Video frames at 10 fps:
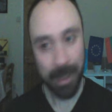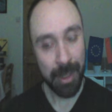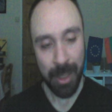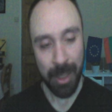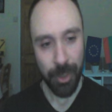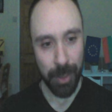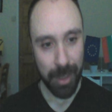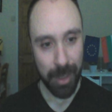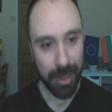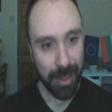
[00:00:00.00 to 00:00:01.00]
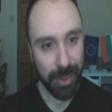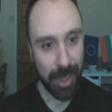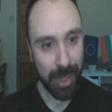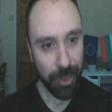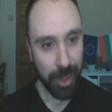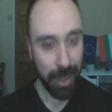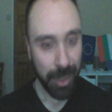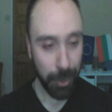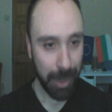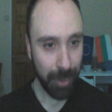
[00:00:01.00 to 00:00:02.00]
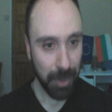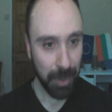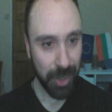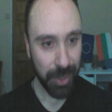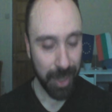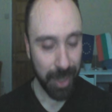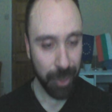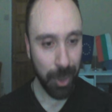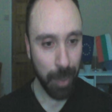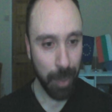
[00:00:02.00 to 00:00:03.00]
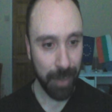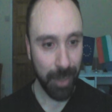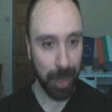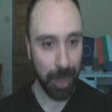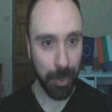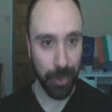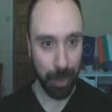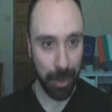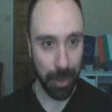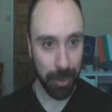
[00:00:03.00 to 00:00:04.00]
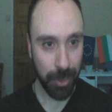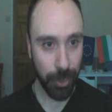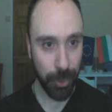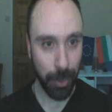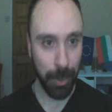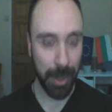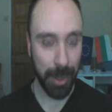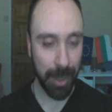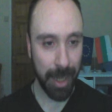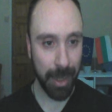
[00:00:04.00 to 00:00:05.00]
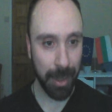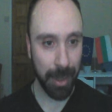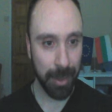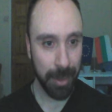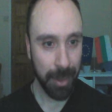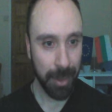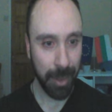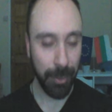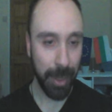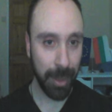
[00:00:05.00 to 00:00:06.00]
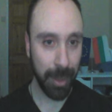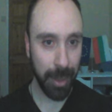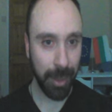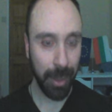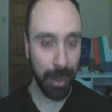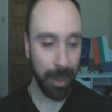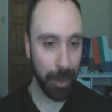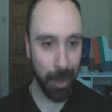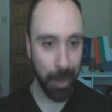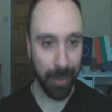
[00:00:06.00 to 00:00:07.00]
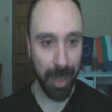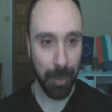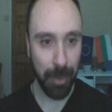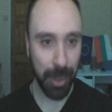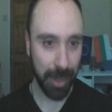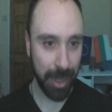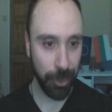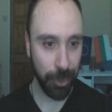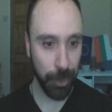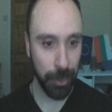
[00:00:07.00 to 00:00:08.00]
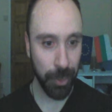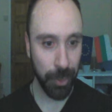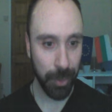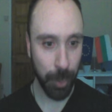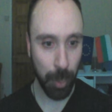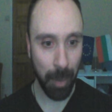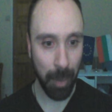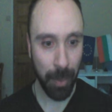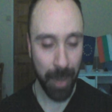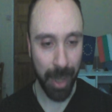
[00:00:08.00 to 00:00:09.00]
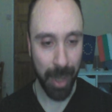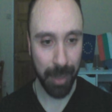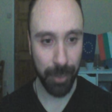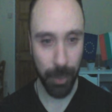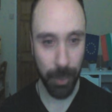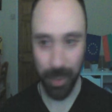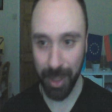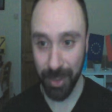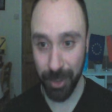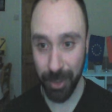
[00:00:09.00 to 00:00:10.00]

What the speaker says: So that these are actually, as you level up, they're actually quite valuable as well. So you can kind of, if you get lucky and get one of them, you can kind of choose to swap any of those things.